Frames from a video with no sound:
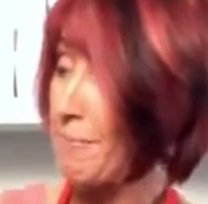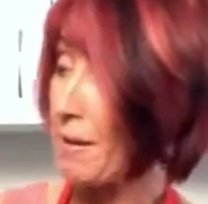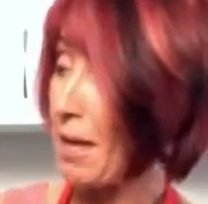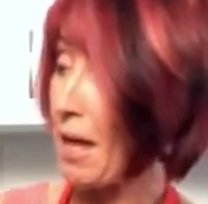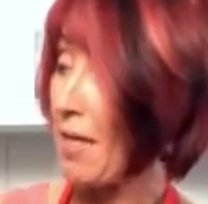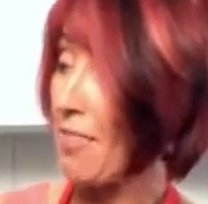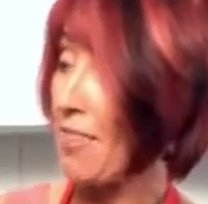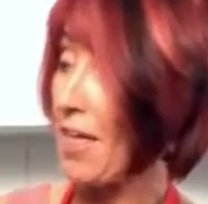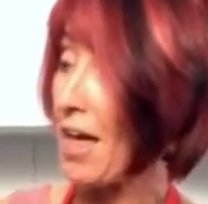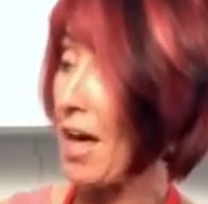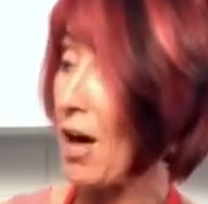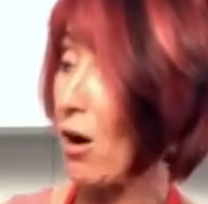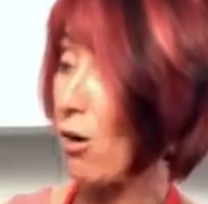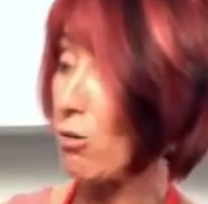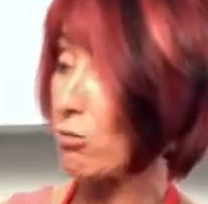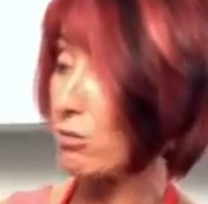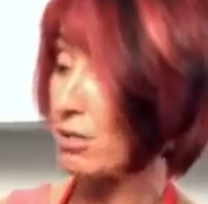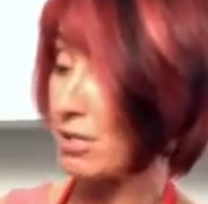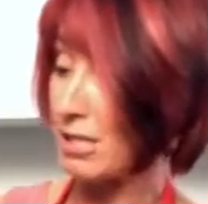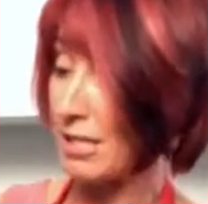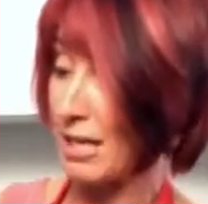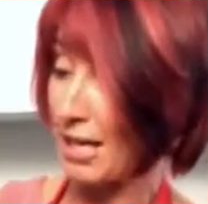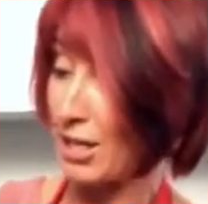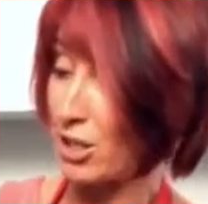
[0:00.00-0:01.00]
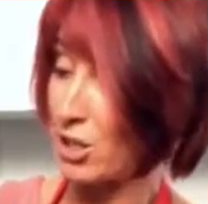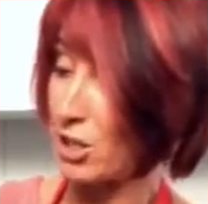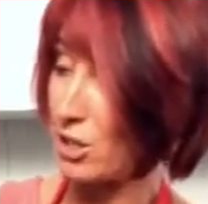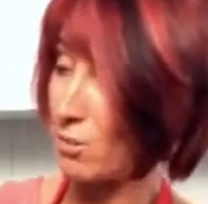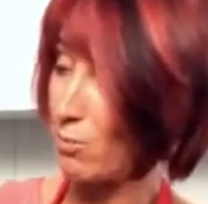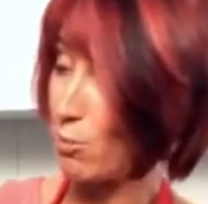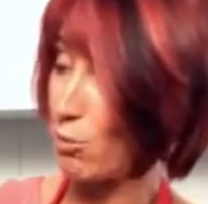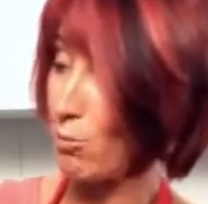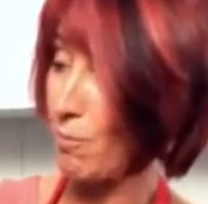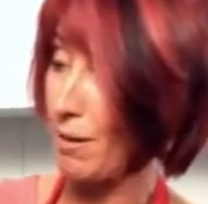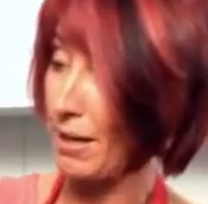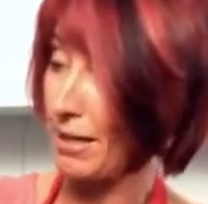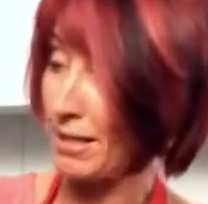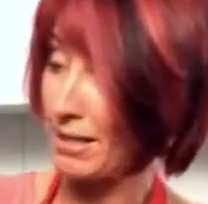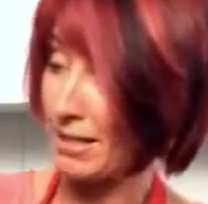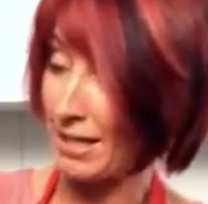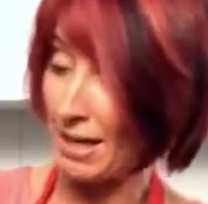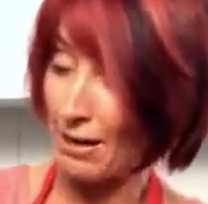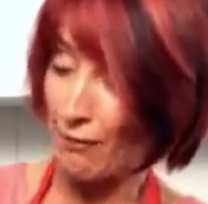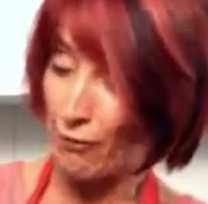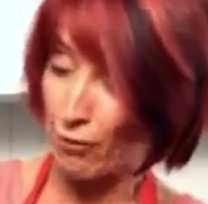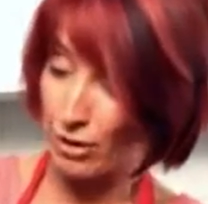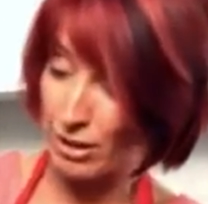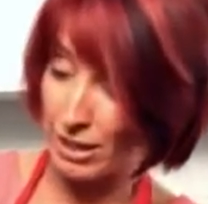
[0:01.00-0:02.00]
And that alternation will mean that
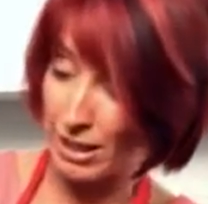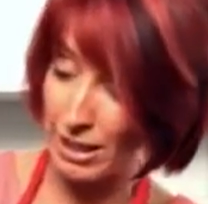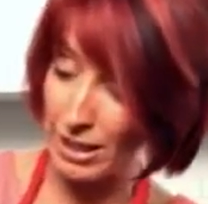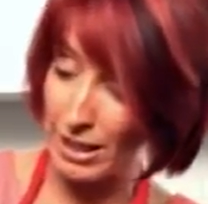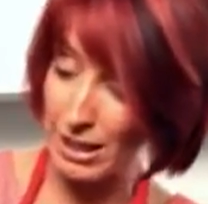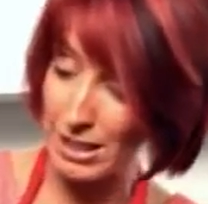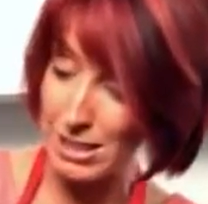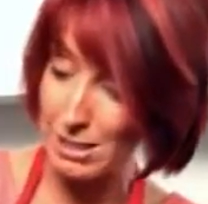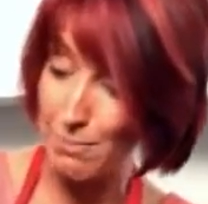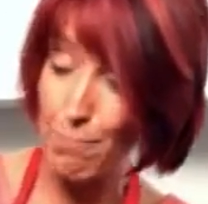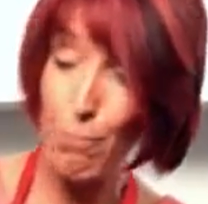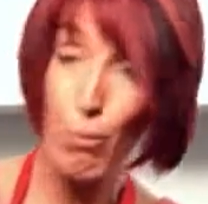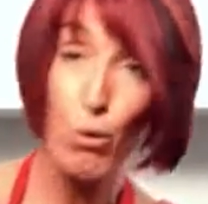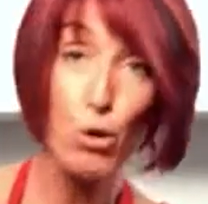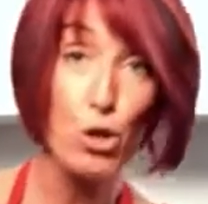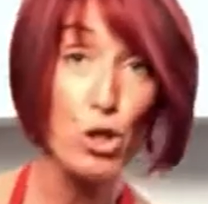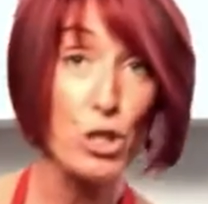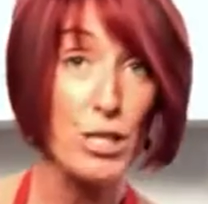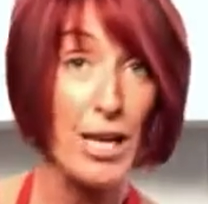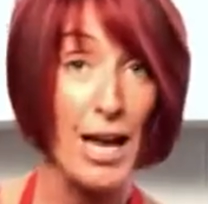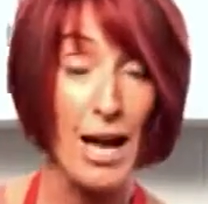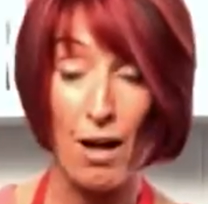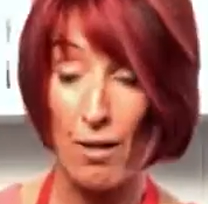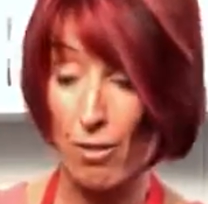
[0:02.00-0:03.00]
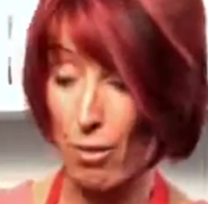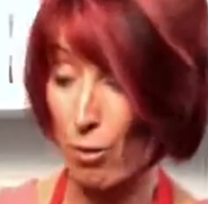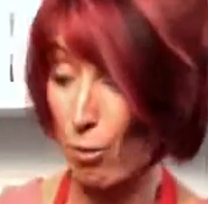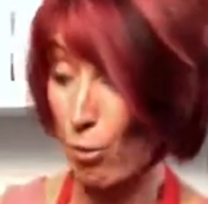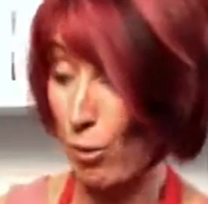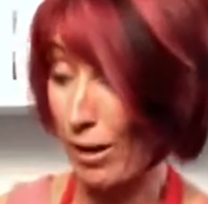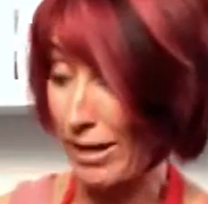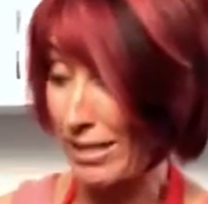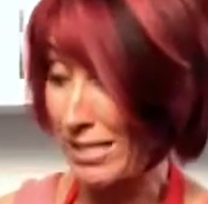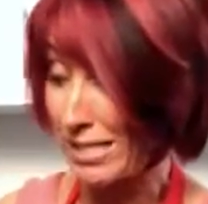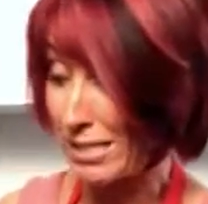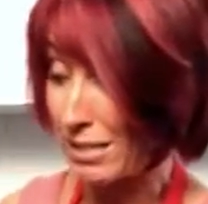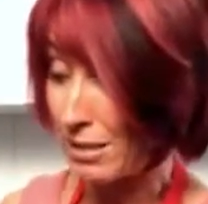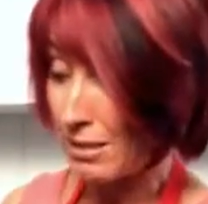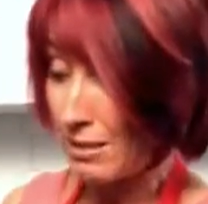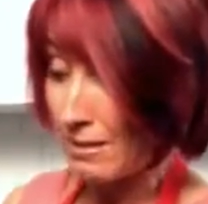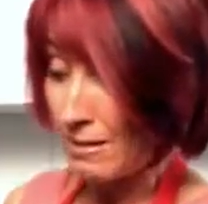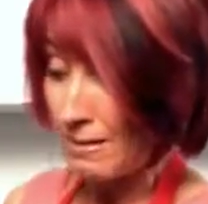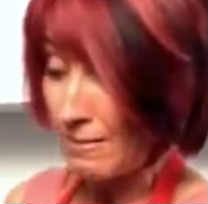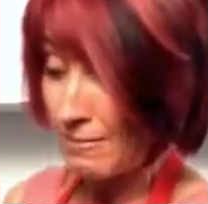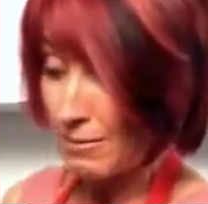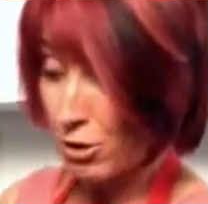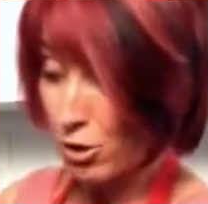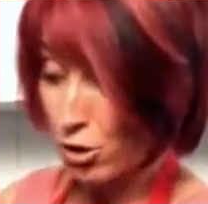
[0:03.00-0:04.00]
everything gets pushed out the waste
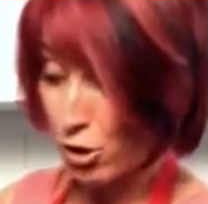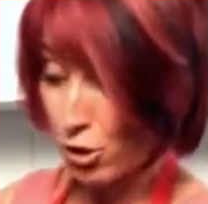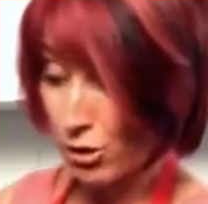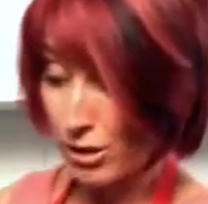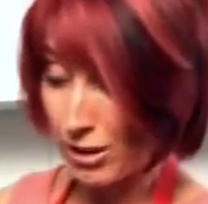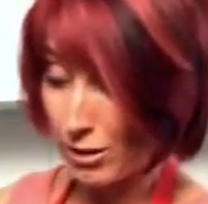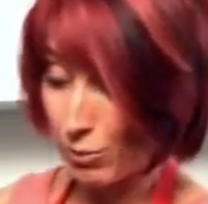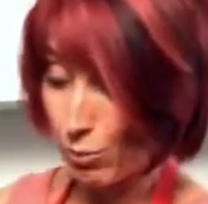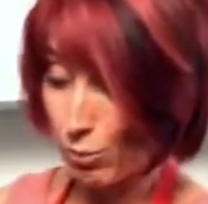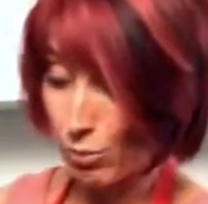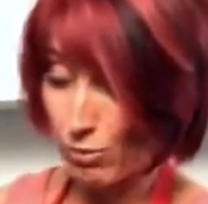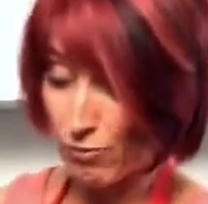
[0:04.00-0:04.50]
chute, and we'll